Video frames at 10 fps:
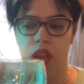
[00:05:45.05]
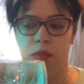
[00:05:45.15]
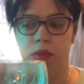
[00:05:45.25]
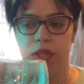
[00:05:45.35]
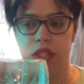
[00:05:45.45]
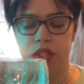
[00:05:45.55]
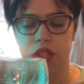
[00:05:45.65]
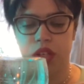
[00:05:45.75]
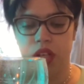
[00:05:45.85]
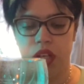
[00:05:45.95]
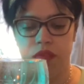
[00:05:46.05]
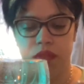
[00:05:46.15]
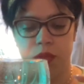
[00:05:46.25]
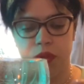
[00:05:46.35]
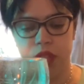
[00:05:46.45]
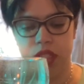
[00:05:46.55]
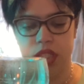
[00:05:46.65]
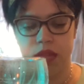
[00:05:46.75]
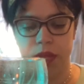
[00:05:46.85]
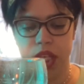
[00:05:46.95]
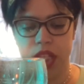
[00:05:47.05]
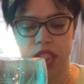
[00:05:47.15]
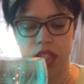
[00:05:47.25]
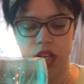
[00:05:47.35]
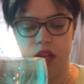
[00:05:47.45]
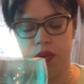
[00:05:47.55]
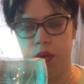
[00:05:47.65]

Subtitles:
But because you're comfortable in a space of,